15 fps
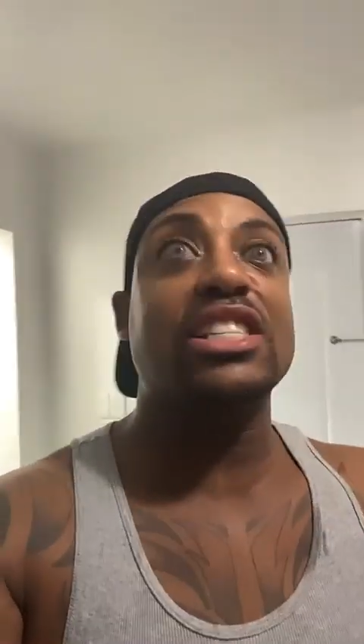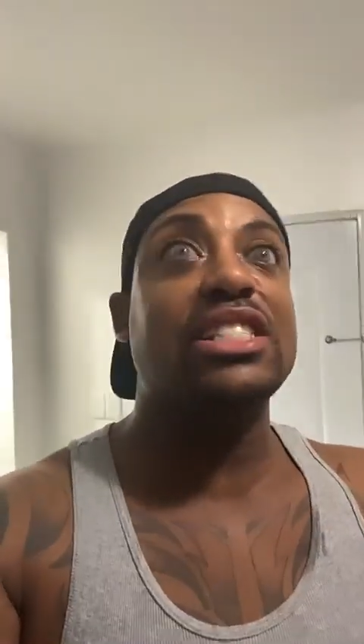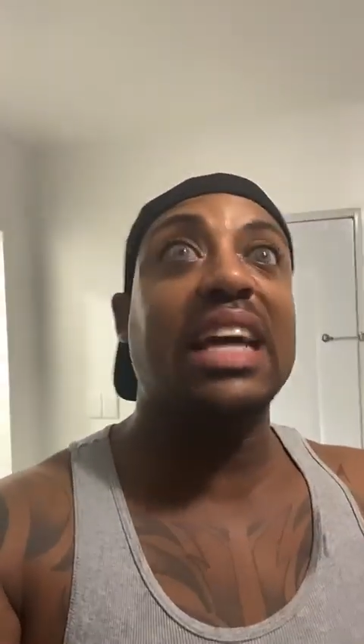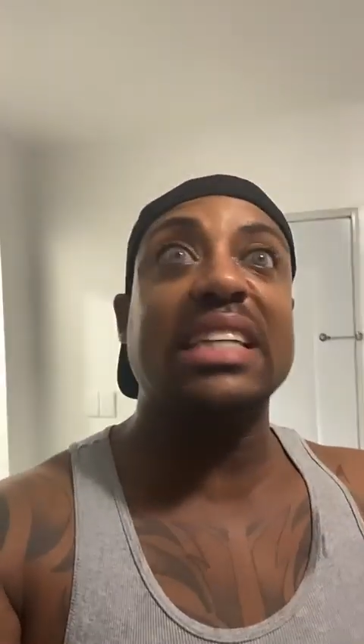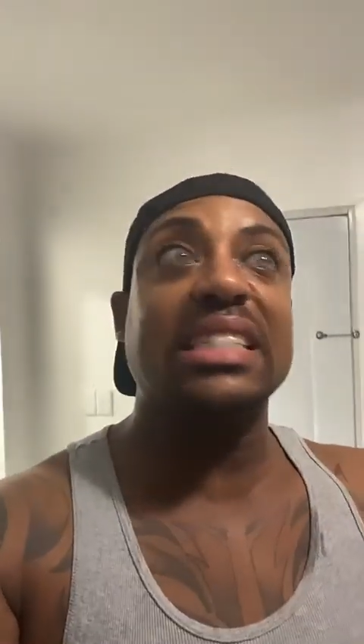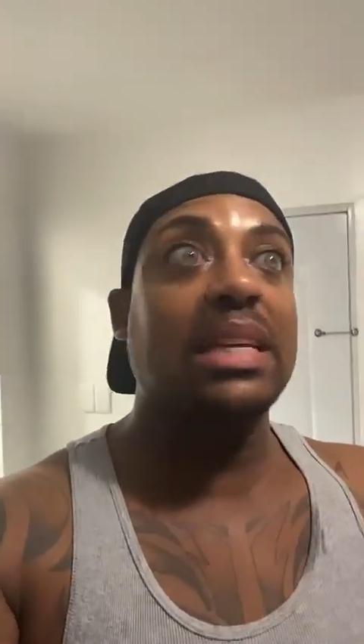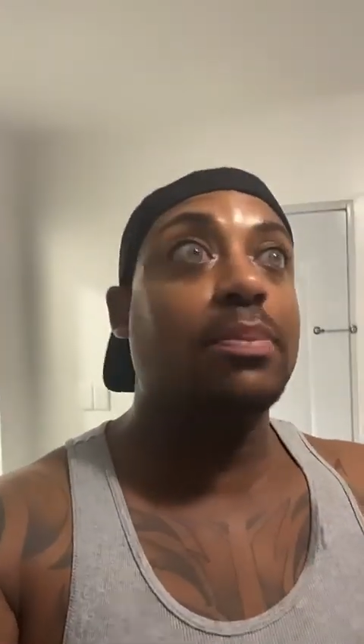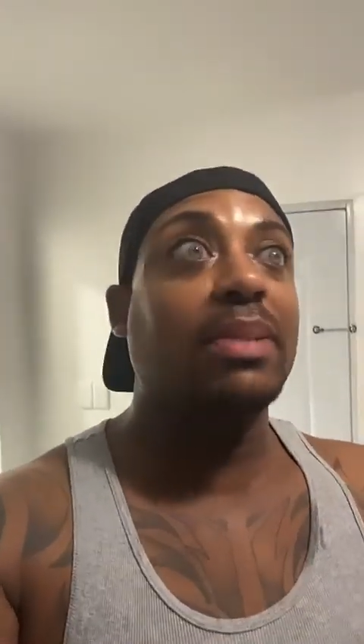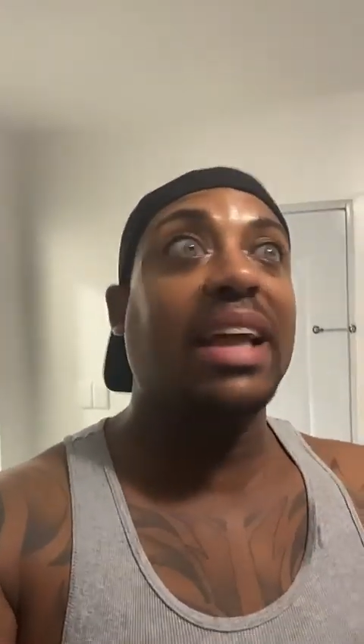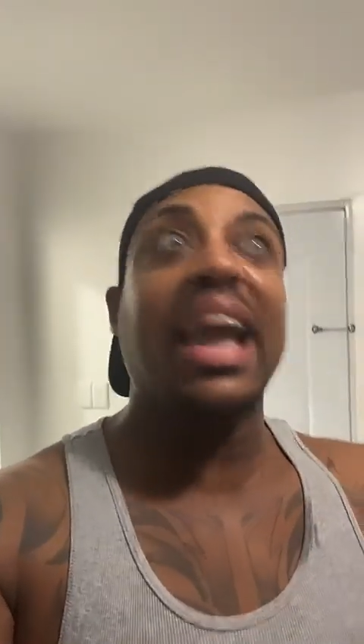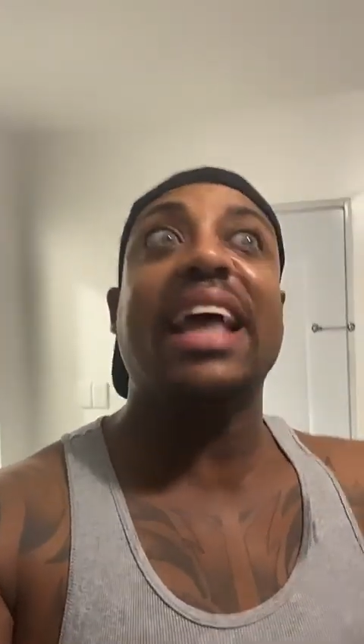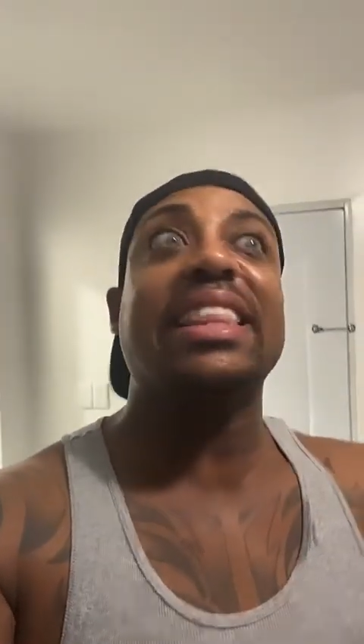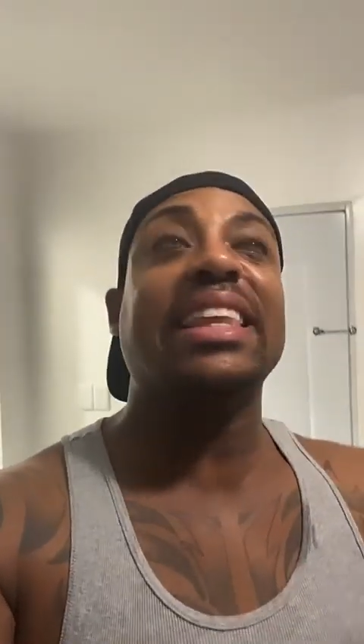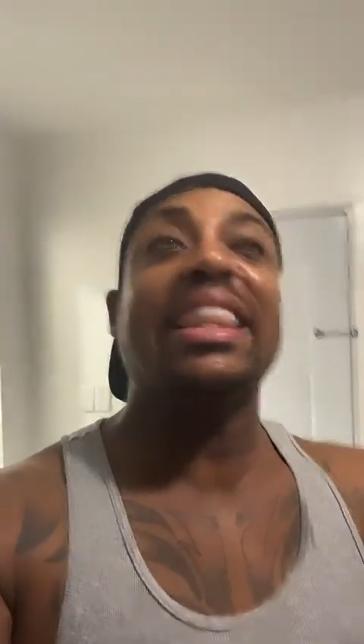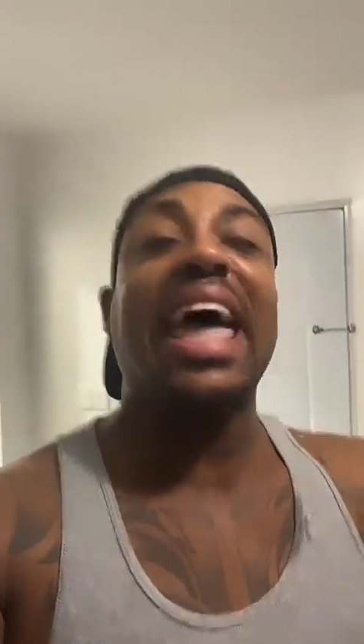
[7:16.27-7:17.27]
a chest implant
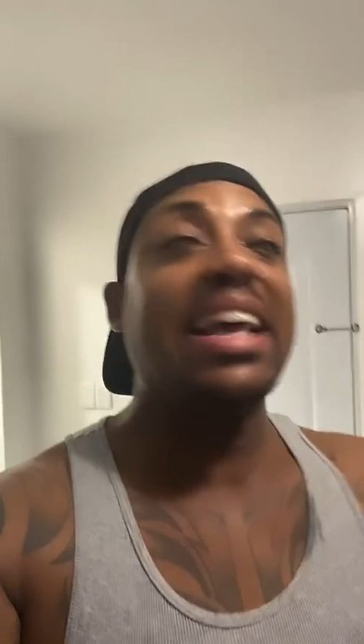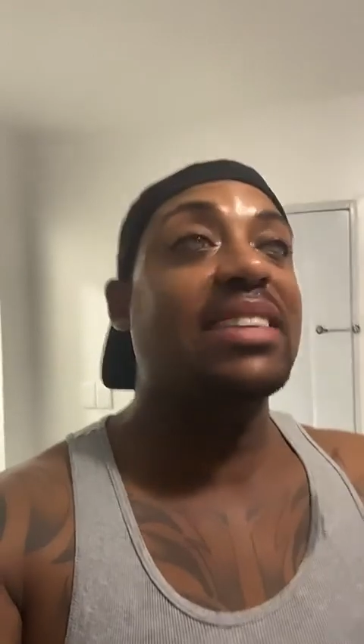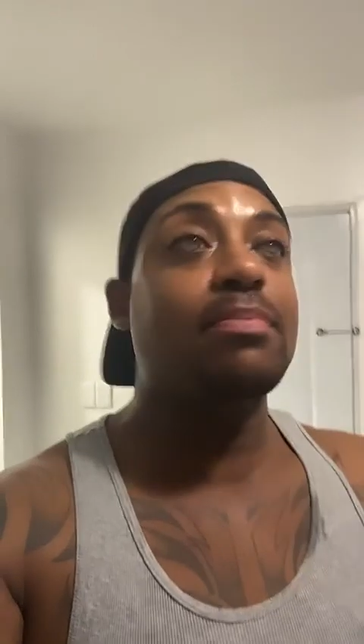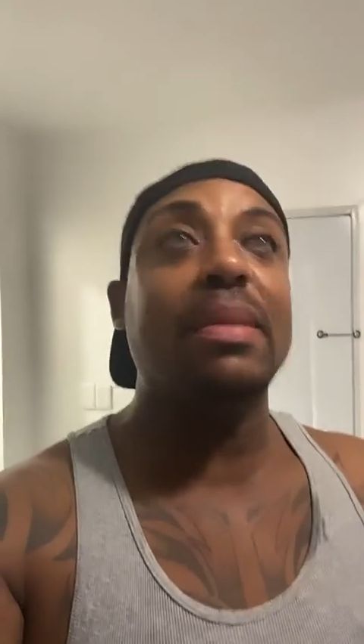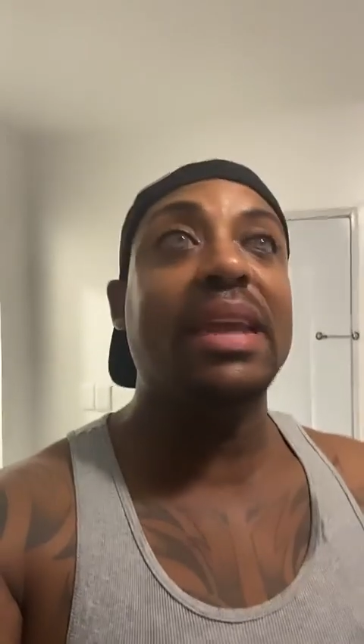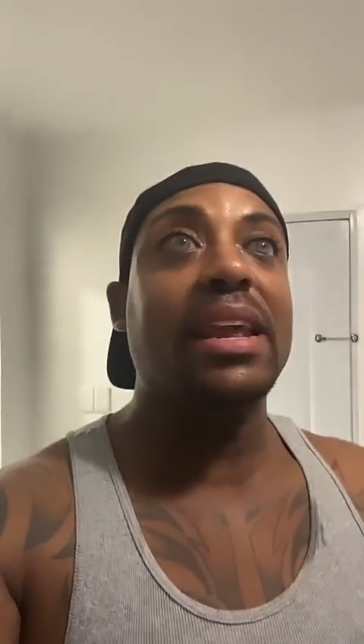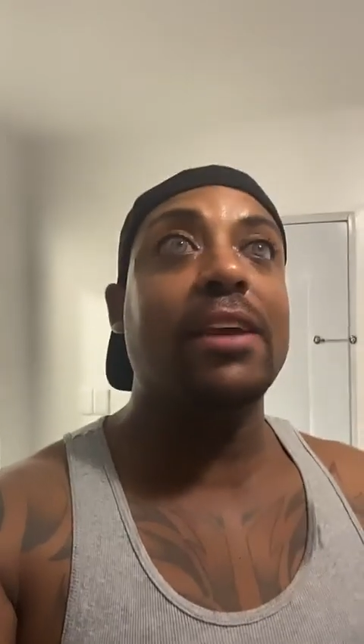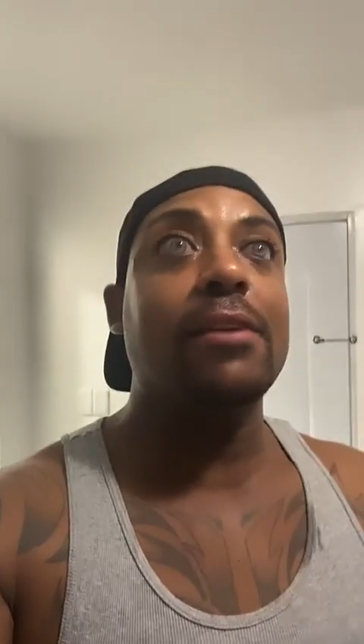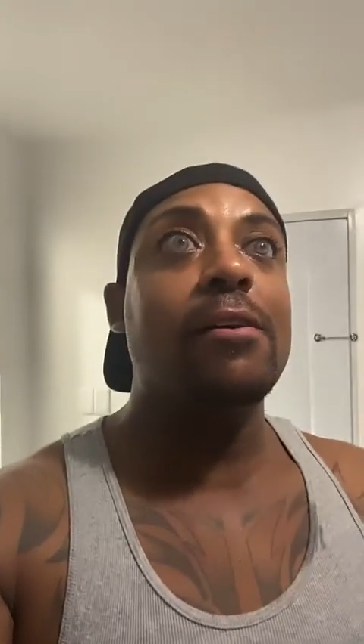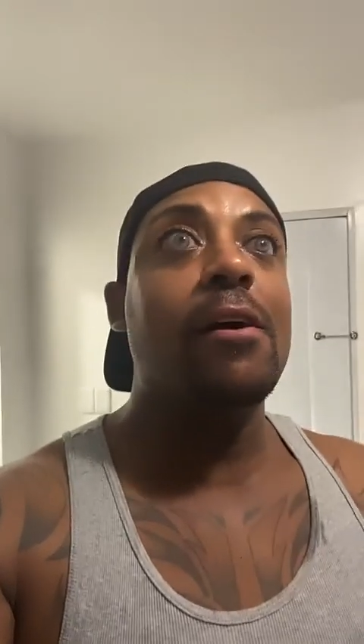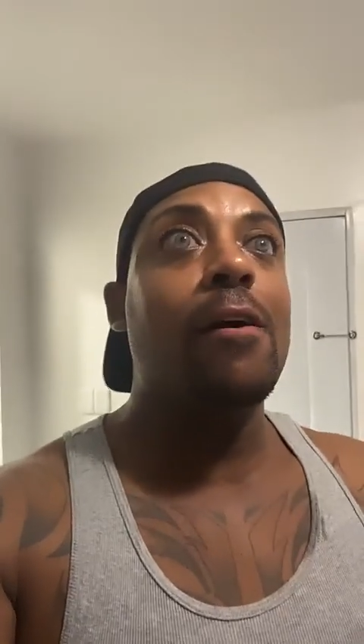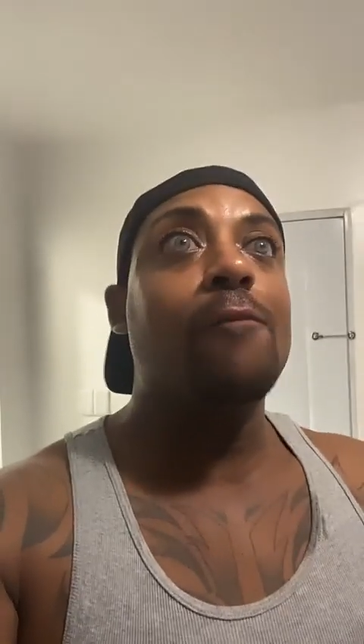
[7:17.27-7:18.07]
at the last minute